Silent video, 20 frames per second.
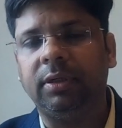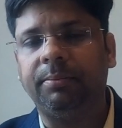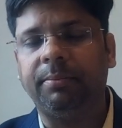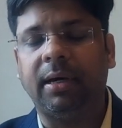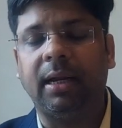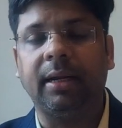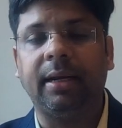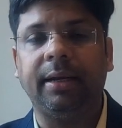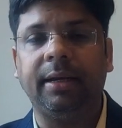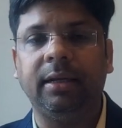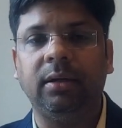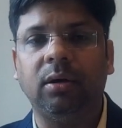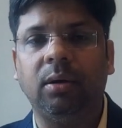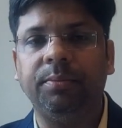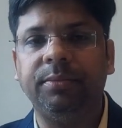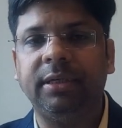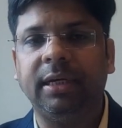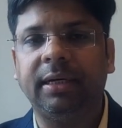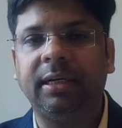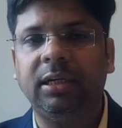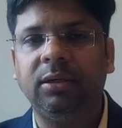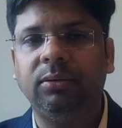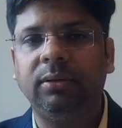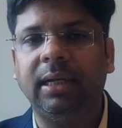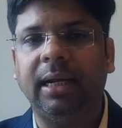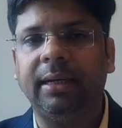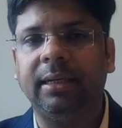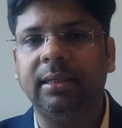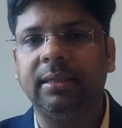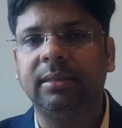marketing objective,
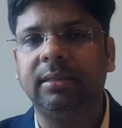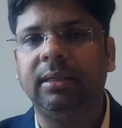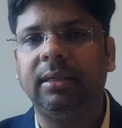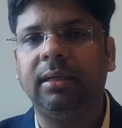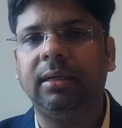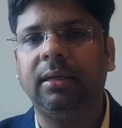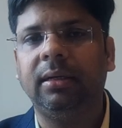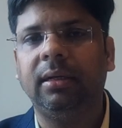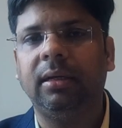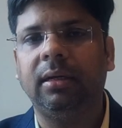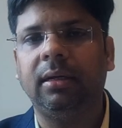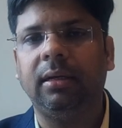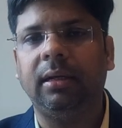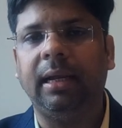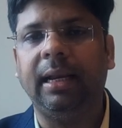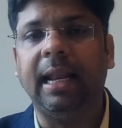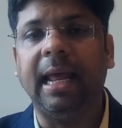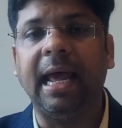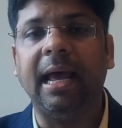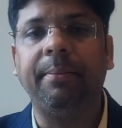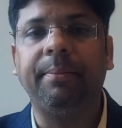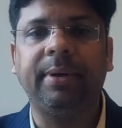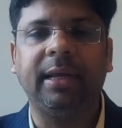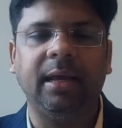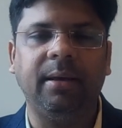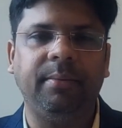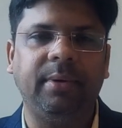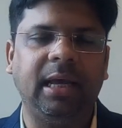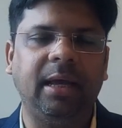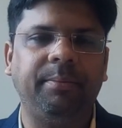that is an app
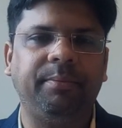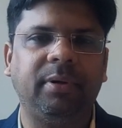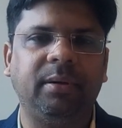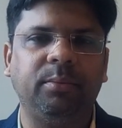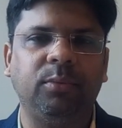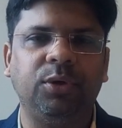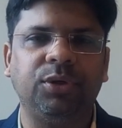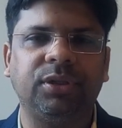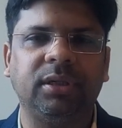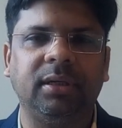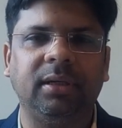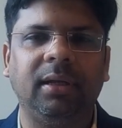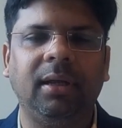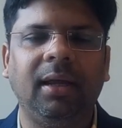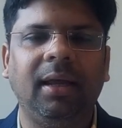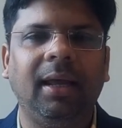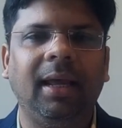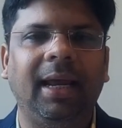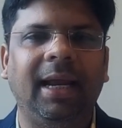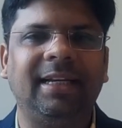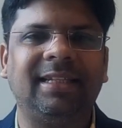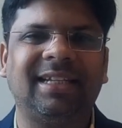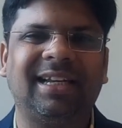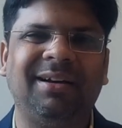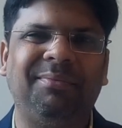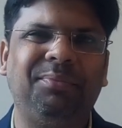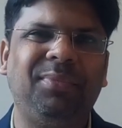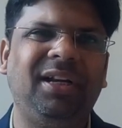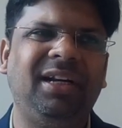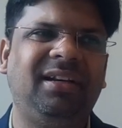promotion. It's a
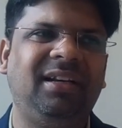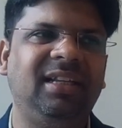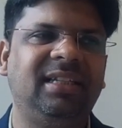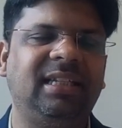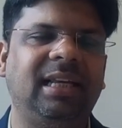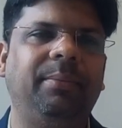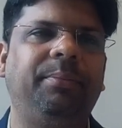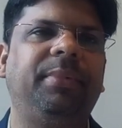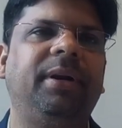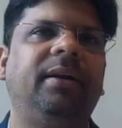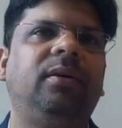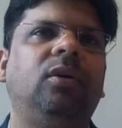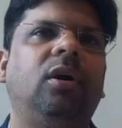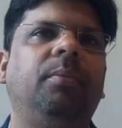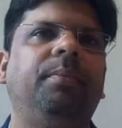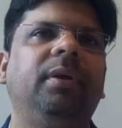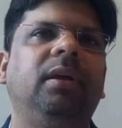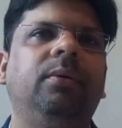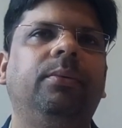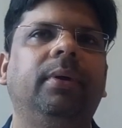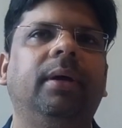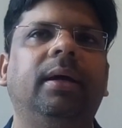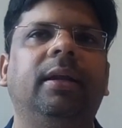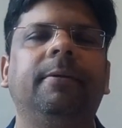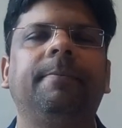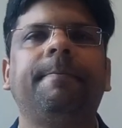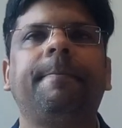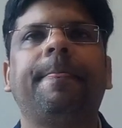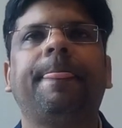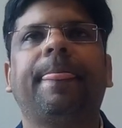completely separate topic,
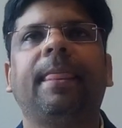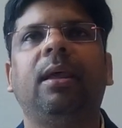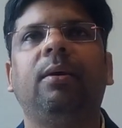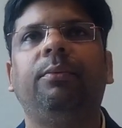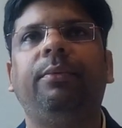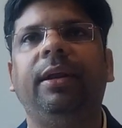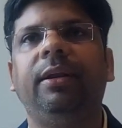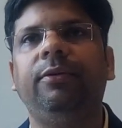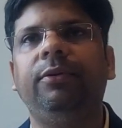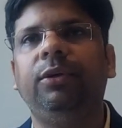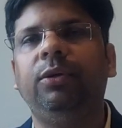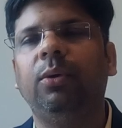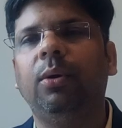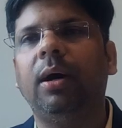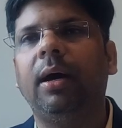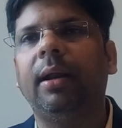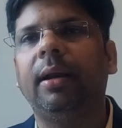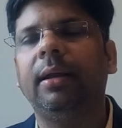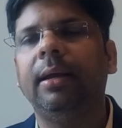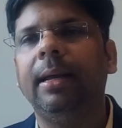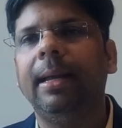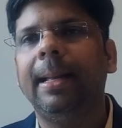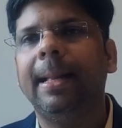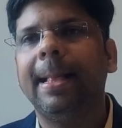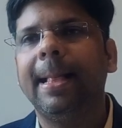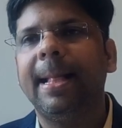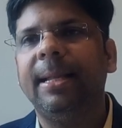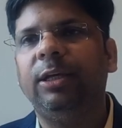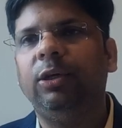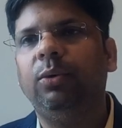where when you are
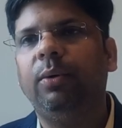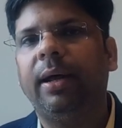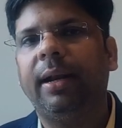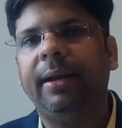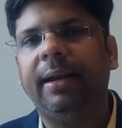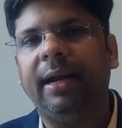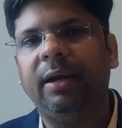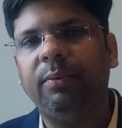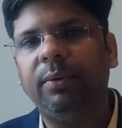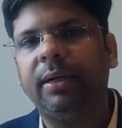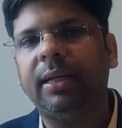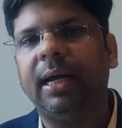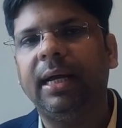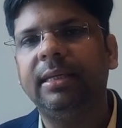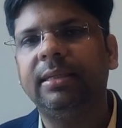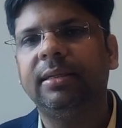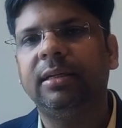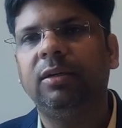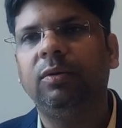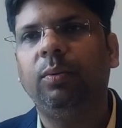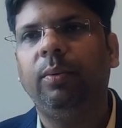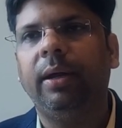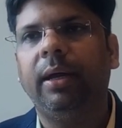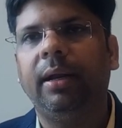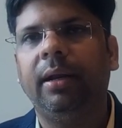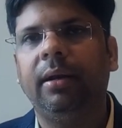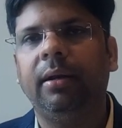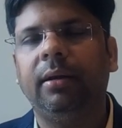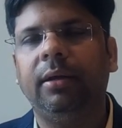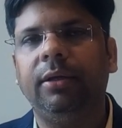an advertiser
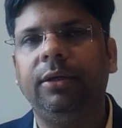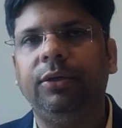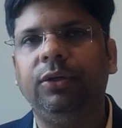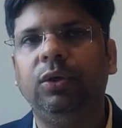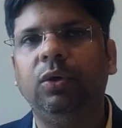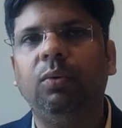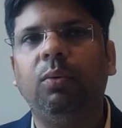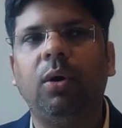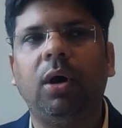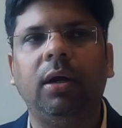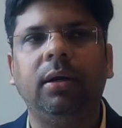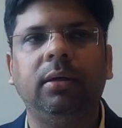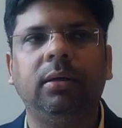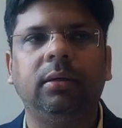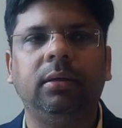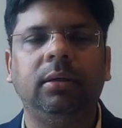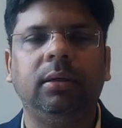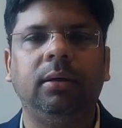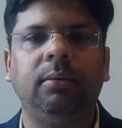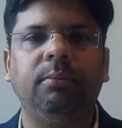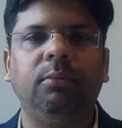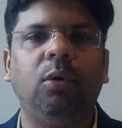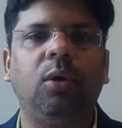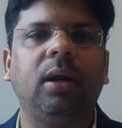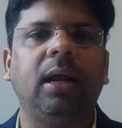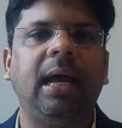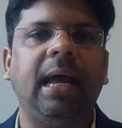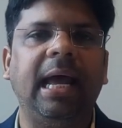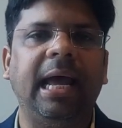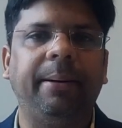where you want
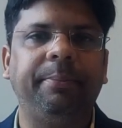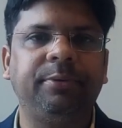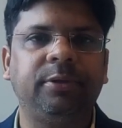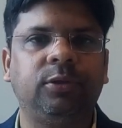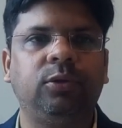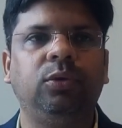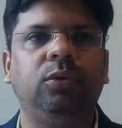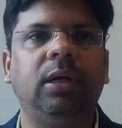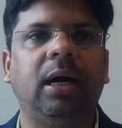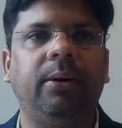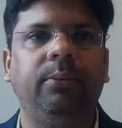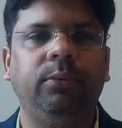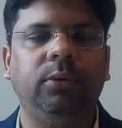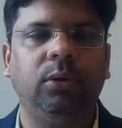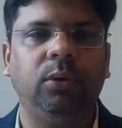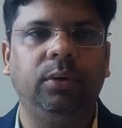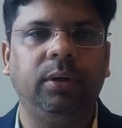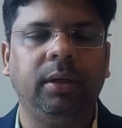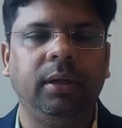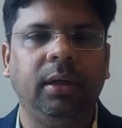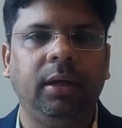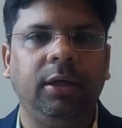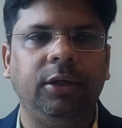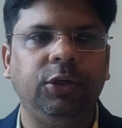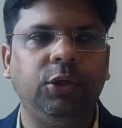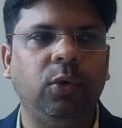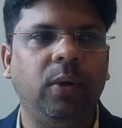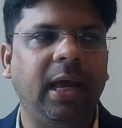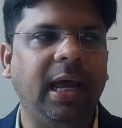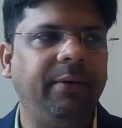more apps to download.
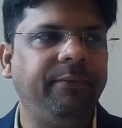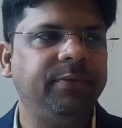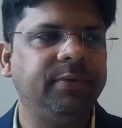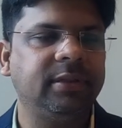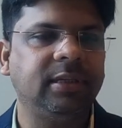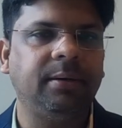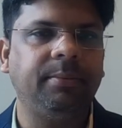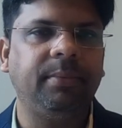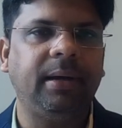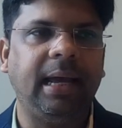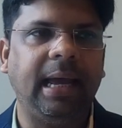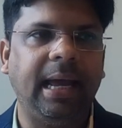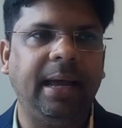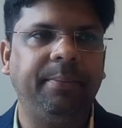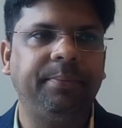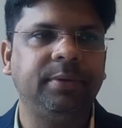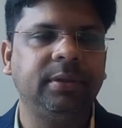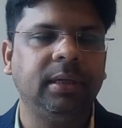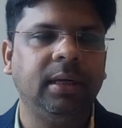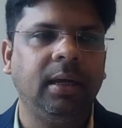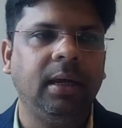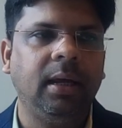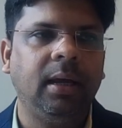You have some apps,